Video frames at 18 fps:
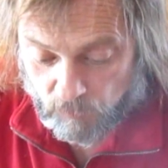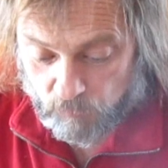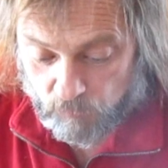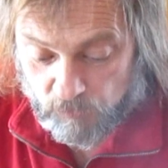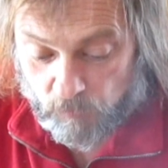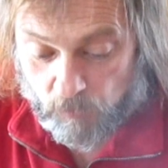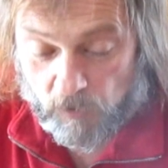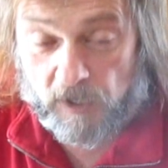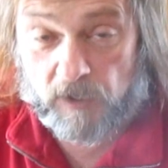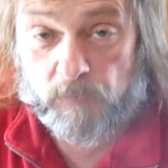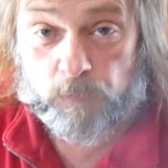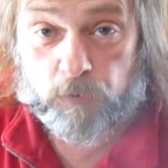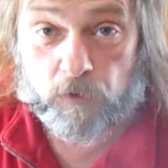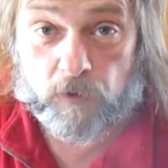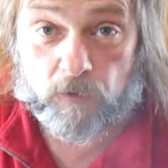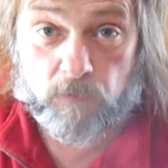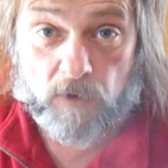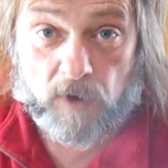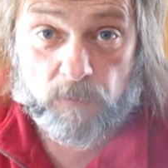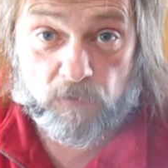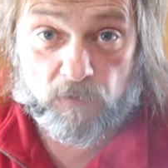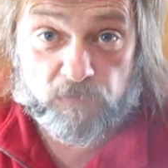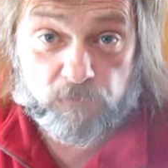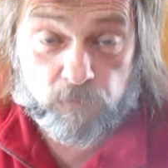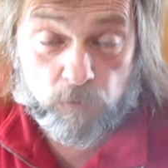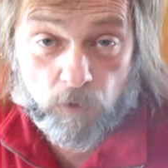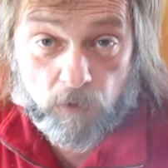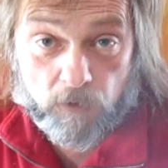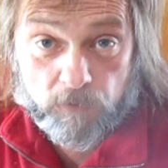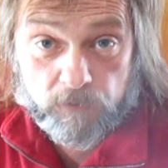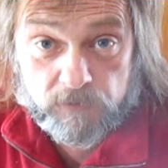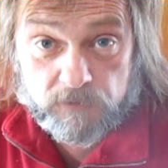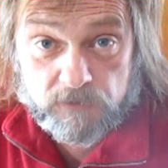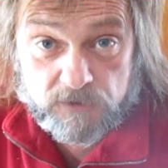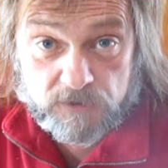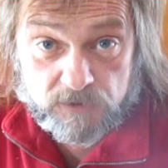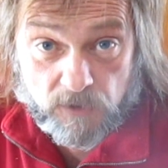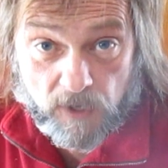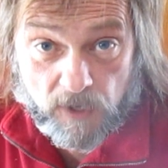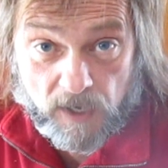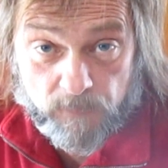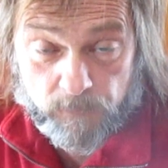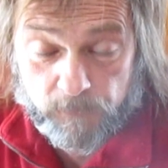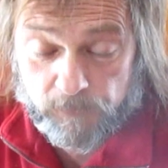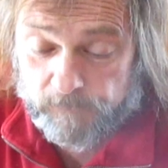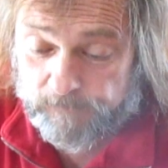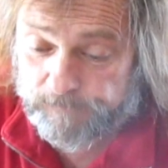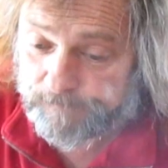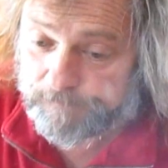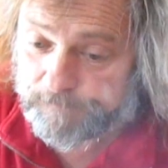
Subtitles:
We want to put a rubber floor in the shop.